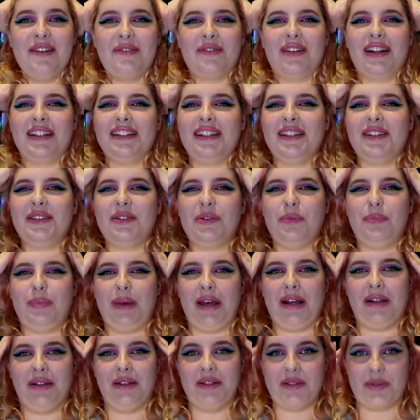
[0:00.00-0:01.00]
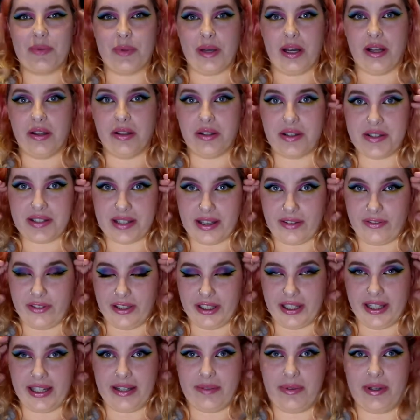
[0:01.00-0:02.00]
Ring the little bell as well, because I
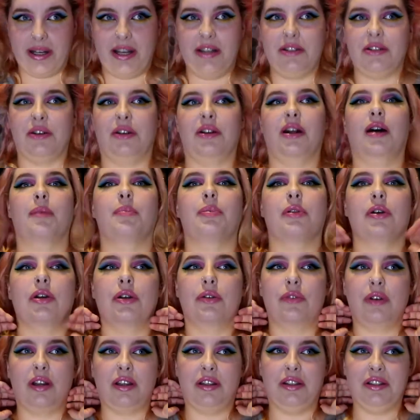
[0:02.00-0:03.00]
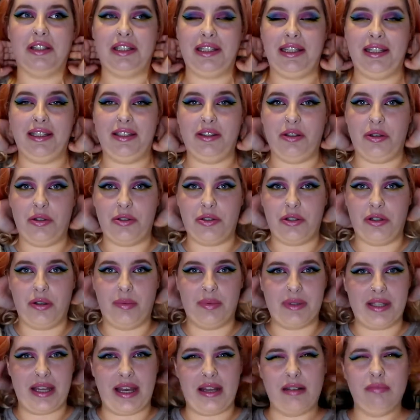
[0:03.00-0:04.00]
feel like when I don't upload regularly,
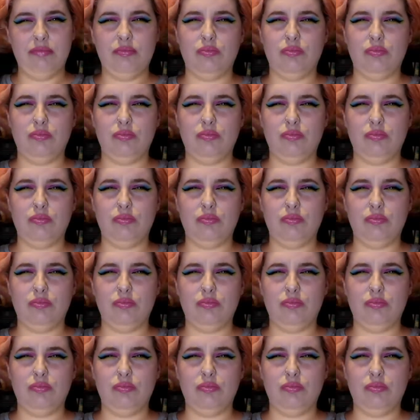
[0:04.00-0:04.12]
YouTube's like,